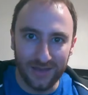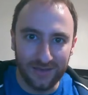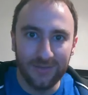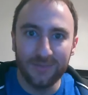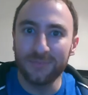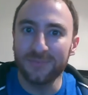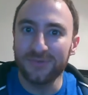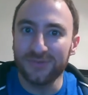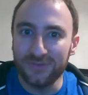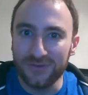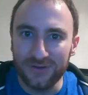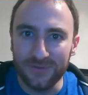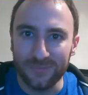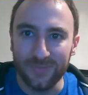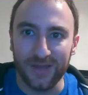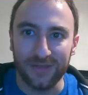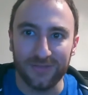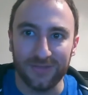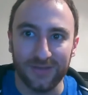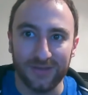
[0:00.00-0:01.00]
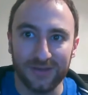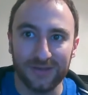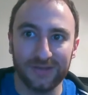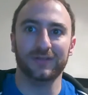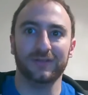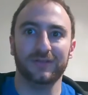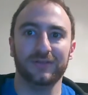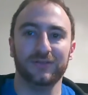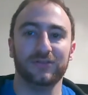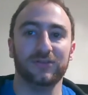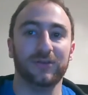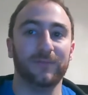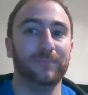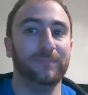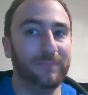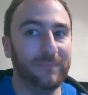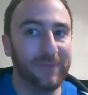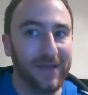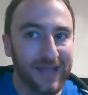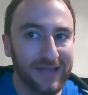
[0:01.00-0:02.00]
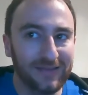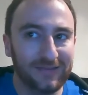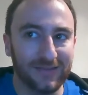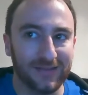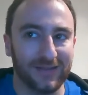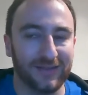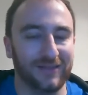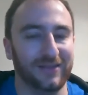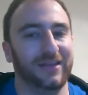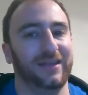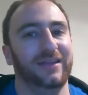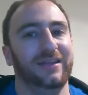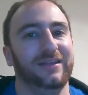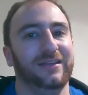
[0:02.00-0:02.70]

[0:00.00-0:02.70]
the Masuda Method. So basically,